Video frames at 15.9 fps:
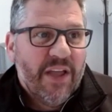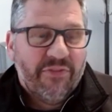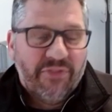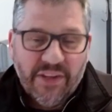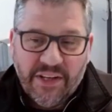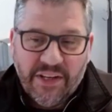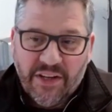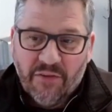
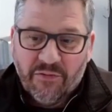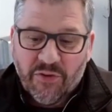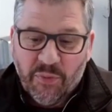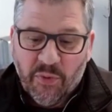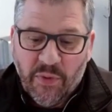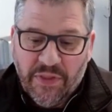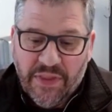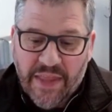definitely
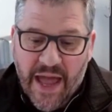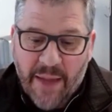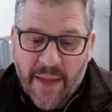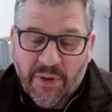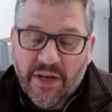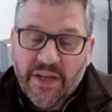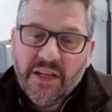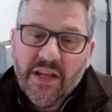comfortable with
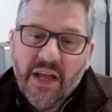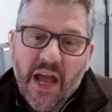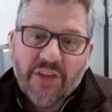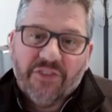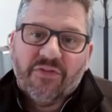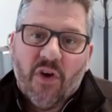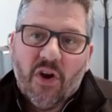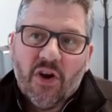that. But
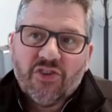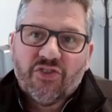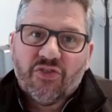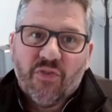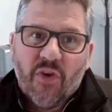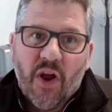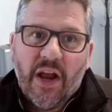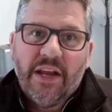as far as
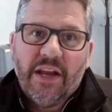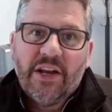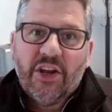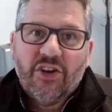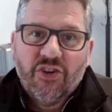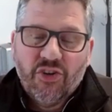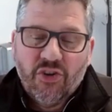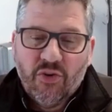trying
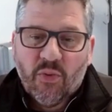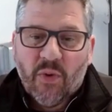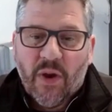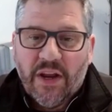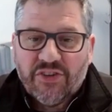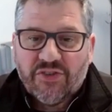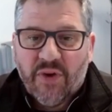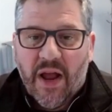a new
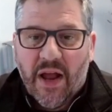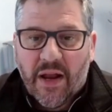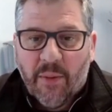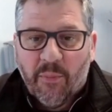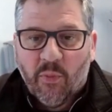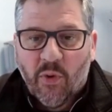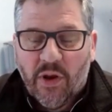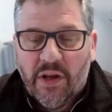racetrack,
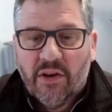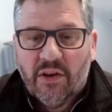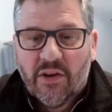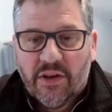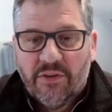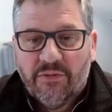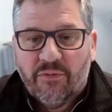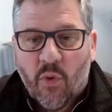I'm really
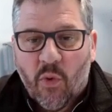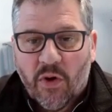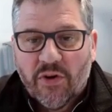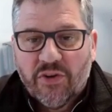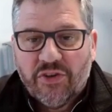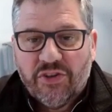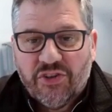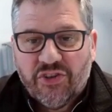looking
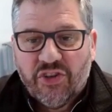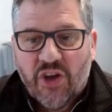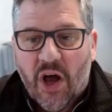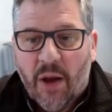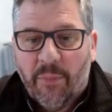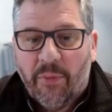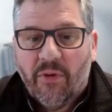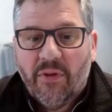forward to
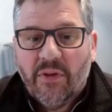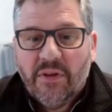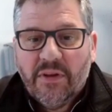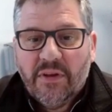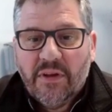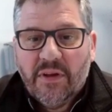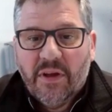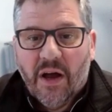Sauble.
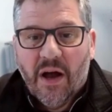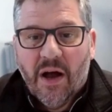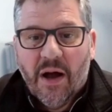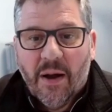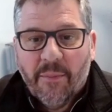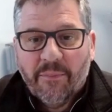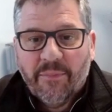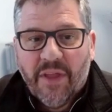
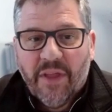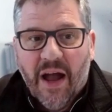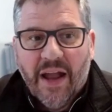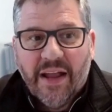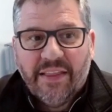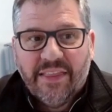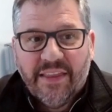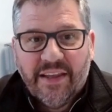
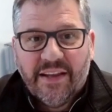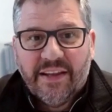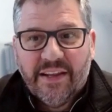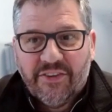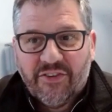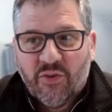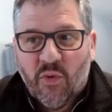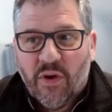I think
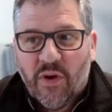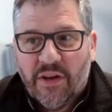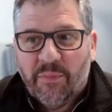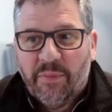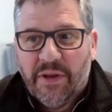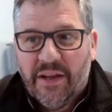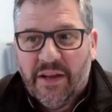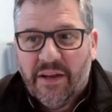it's going to
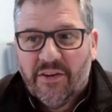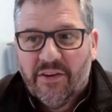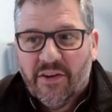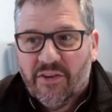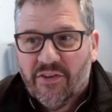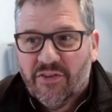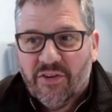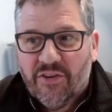
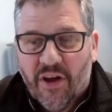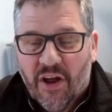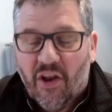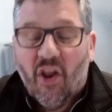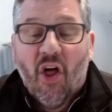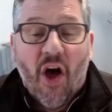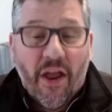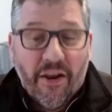be a
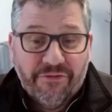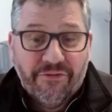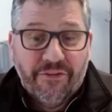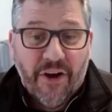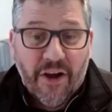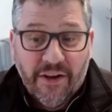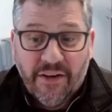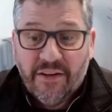lot of
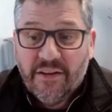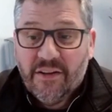fun.